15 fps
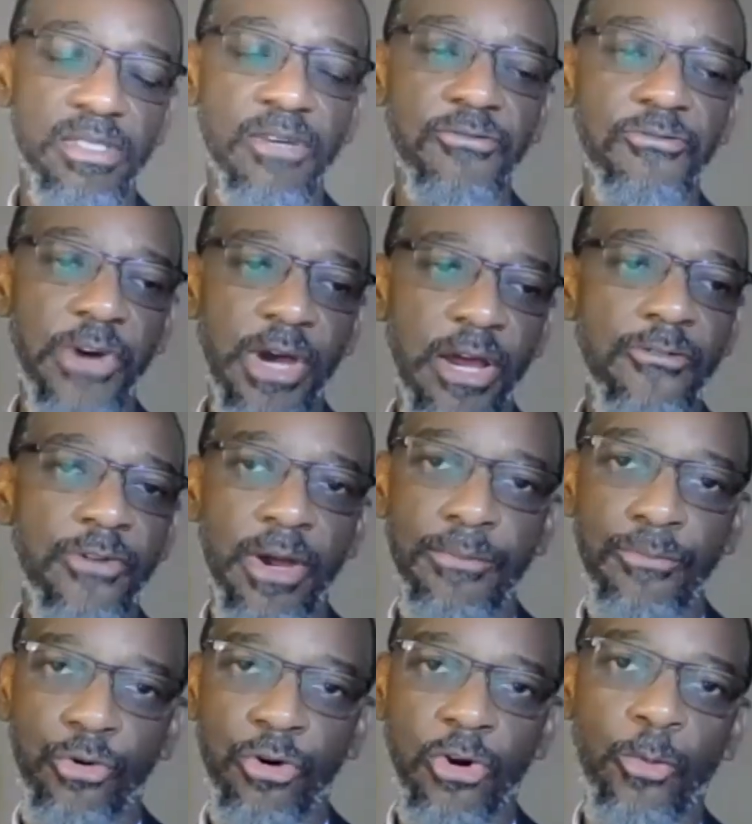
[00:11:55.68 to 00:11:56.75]
a very, very
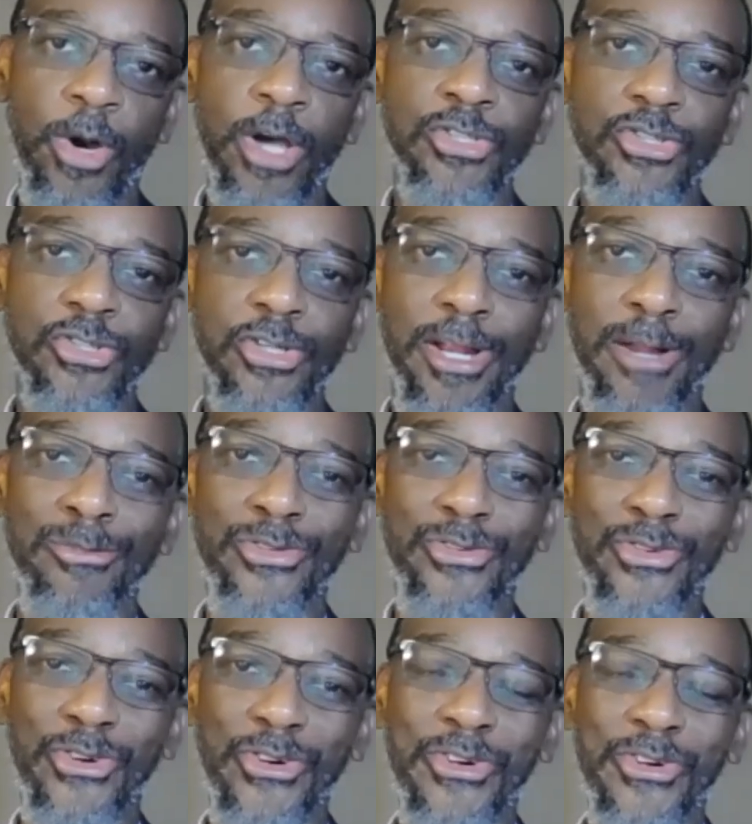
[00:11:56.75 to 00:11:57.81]
important question. And I'm
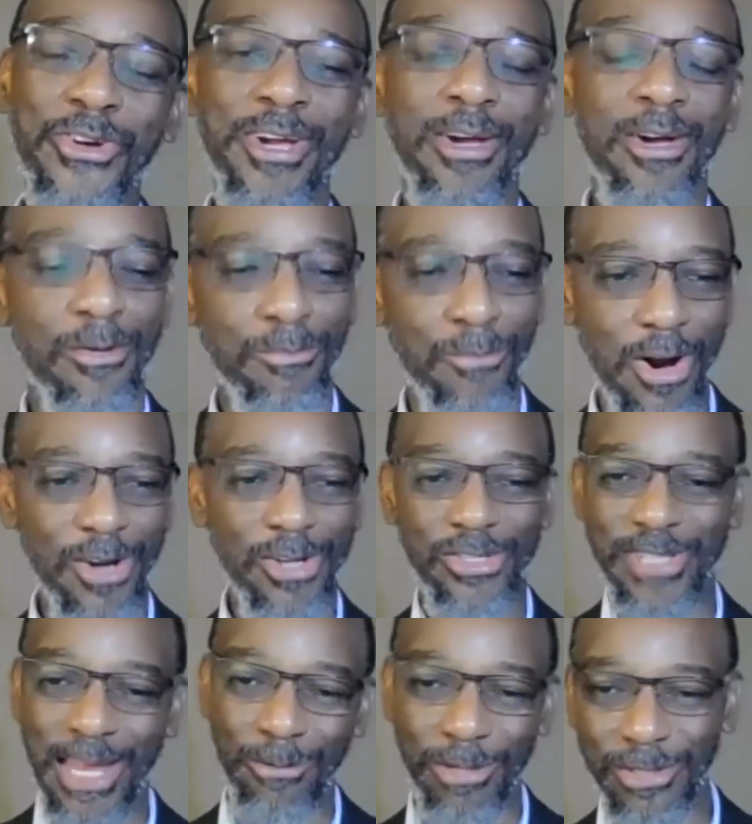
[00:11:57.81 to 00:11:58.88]
sure
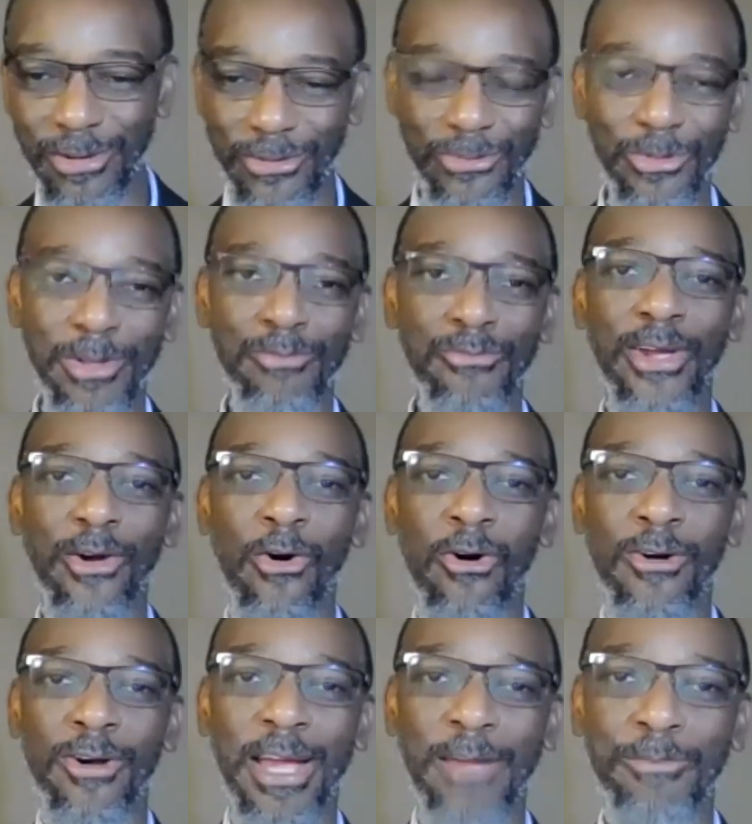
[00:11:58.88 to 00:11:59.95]
Marcus and I will bring
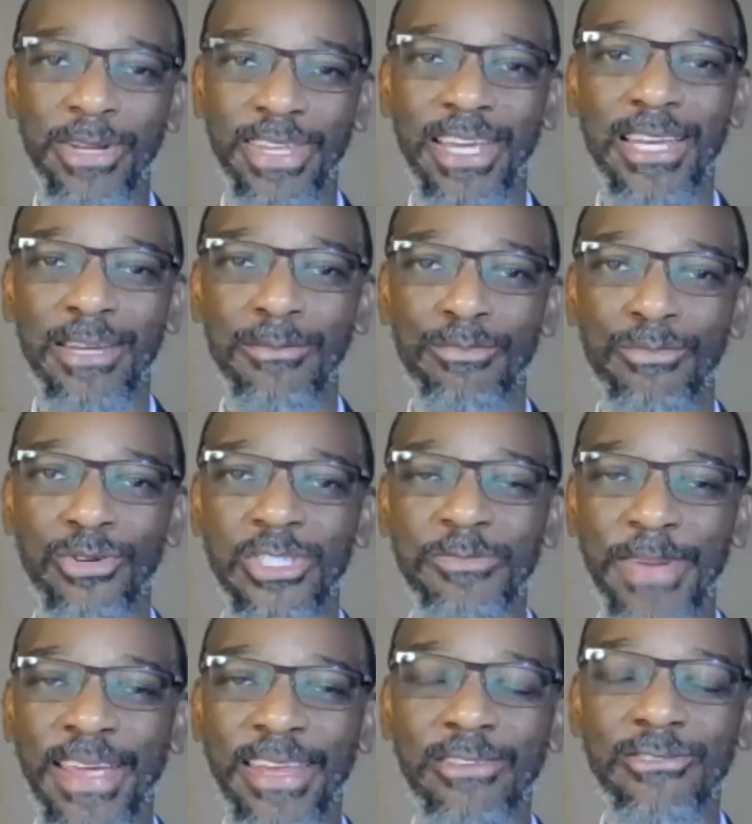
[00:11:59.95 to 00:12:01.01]
our particular
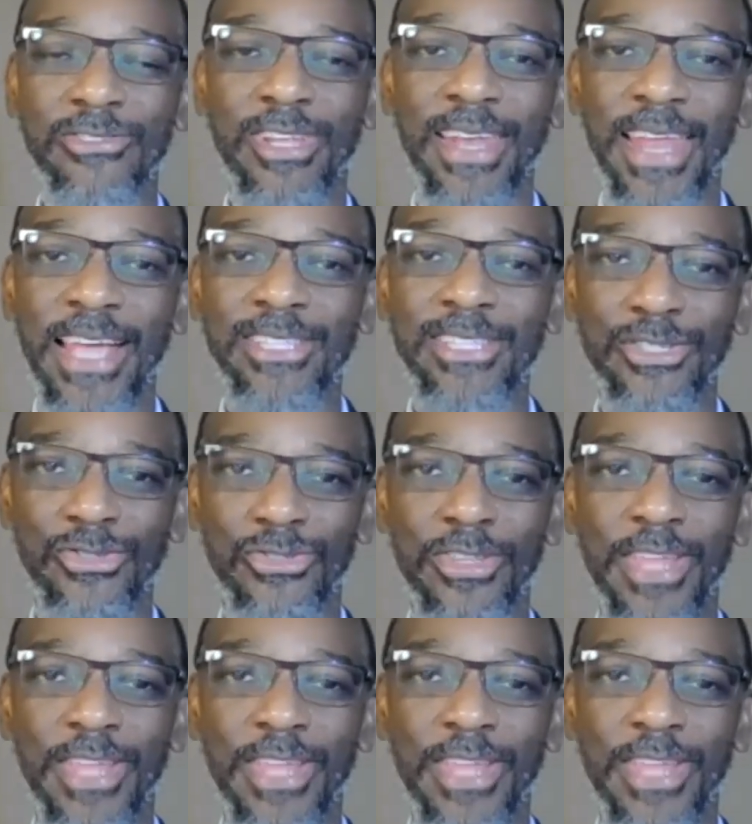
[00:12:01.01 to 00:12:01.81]
perspectives and lenses to